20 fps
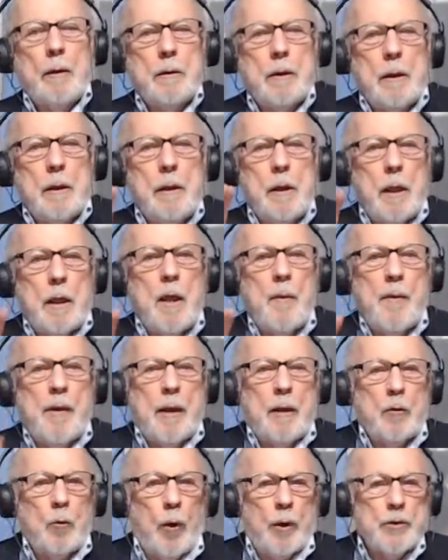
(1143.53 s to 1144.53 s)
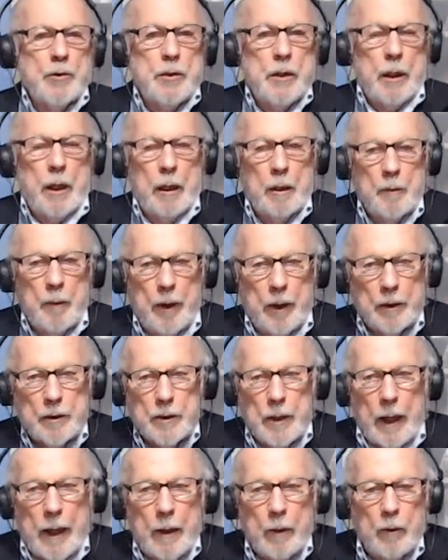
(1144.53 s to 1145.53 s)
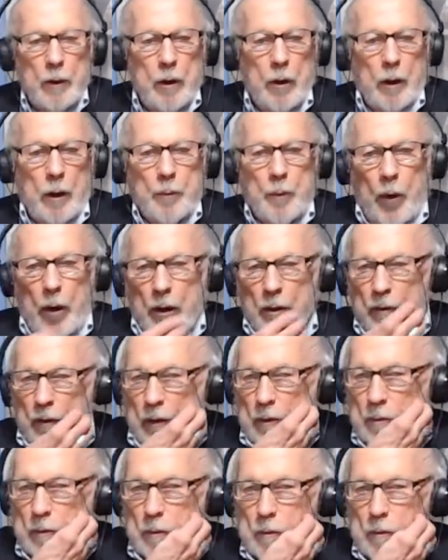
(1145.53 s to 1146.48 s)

Now, give me that question again because I only got part of it.